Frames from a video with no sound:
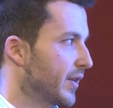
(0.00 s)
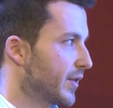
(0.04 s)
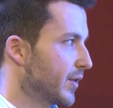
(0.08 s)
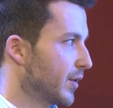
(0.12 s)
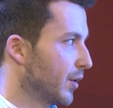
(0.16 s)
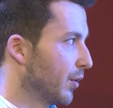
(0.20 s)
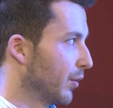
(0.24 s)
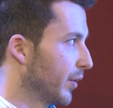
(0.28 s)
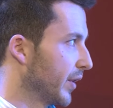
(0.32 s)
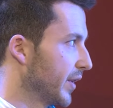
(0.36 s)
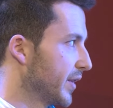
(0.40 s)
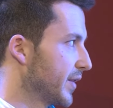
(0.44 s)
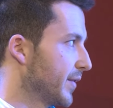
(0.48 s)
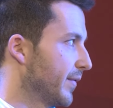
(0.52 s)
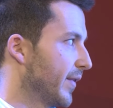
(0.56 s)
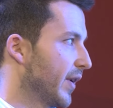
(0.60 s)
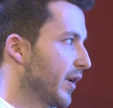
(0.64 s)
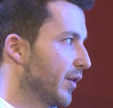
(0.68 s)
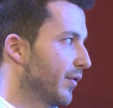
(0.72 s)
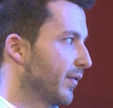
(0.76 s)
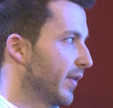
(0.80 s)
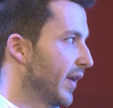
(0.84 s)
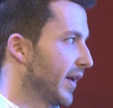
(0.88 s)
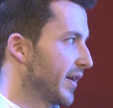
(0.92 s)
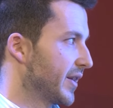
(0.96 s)
so it's
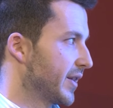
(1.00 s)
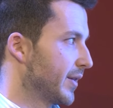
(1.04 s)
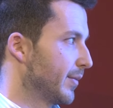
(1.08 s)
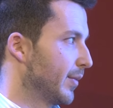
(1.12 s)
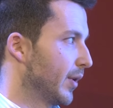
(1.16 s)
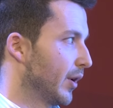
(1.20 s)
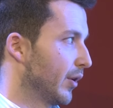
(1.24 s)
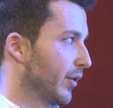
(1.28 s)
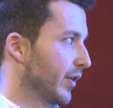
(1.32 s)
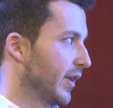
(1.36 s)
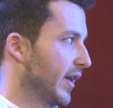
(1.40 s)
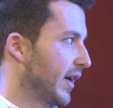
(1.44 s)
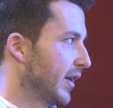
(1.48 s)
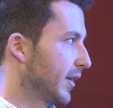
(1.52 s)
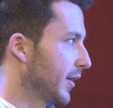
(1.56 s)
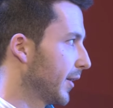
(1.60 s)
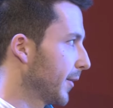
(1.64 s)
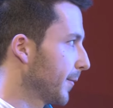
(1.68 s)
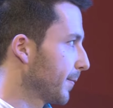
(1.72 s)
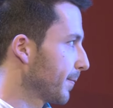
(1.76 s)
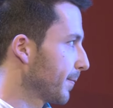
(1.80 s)
very flexible on that.